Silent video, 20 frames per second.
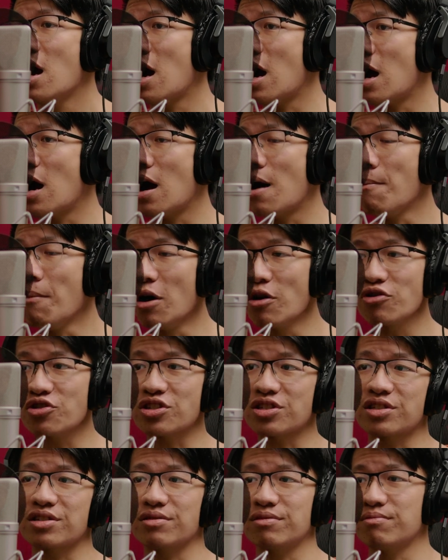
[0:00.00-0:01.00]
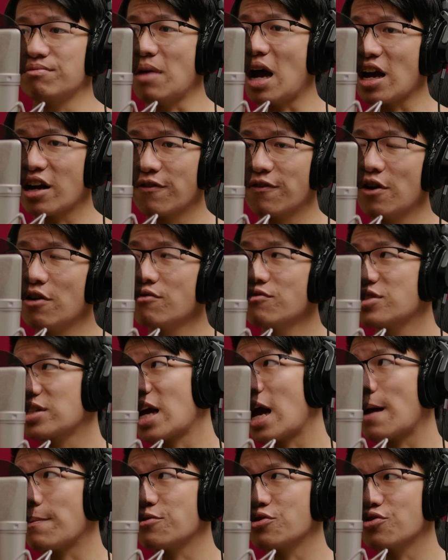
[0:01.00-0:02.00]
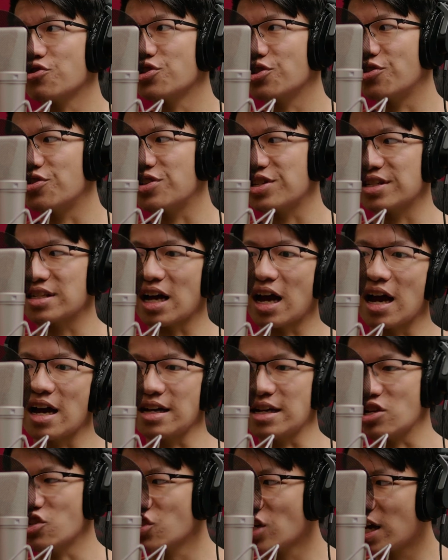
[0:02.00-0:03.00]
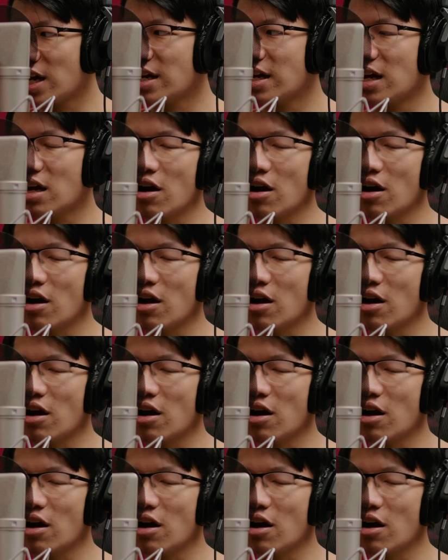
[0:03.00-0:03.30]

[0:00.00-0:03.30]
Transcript: most microphones capsules are designed in China.